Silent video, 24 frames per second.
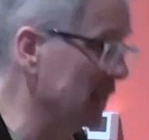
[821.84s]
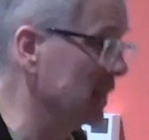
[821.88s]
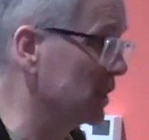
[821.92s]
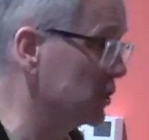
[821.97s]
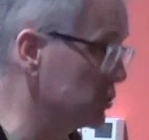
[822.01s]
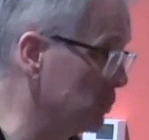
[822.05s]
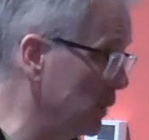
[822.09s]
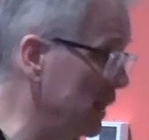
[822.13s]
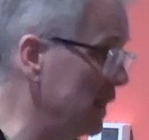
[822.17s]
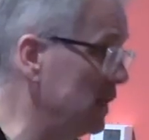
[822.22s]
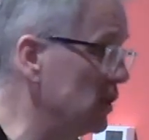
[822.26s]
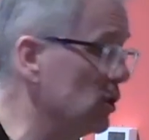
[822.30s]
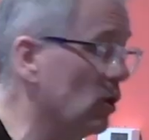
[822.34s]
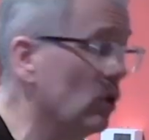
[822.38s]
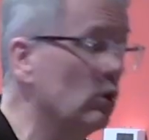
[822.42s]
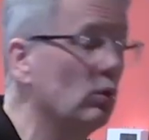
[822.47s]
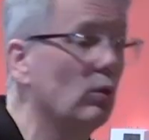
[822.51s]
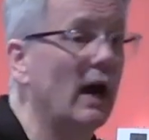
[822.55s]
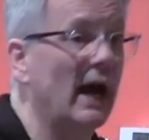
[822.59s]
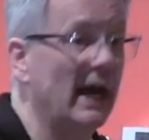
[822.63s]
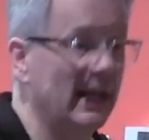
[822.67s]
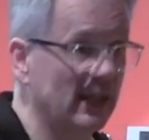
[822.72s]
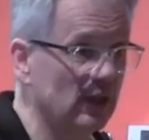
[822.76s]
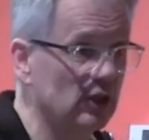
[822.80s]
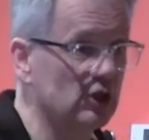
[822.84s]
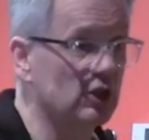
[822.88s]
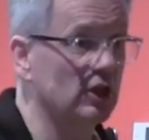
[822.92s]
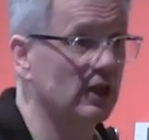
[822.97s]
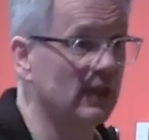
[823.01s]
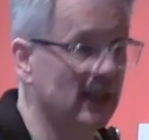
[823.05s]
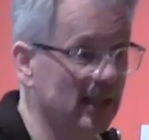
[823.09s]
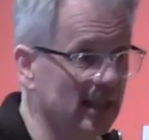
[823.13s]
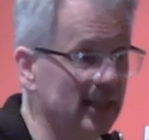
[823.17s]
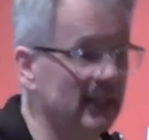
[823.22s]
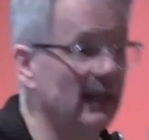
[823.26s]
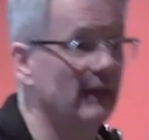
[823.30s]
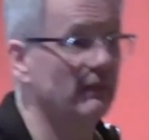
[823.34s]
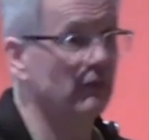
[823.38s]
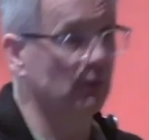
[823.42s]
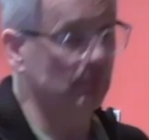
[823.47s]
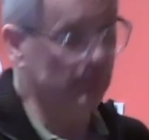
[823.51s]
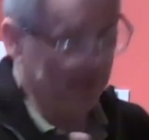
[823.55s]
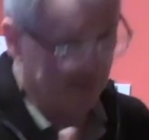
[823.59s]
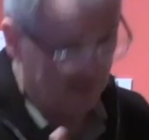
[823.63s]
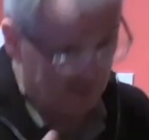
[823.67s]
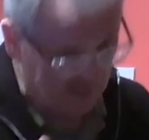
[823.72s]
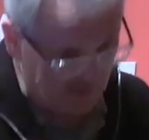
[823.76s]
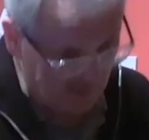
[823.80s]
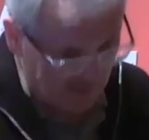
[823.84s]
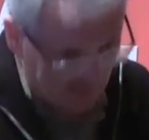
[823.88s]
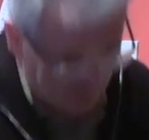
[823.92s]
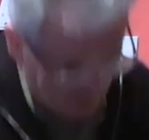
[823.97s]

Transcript: And as we know, energy can never be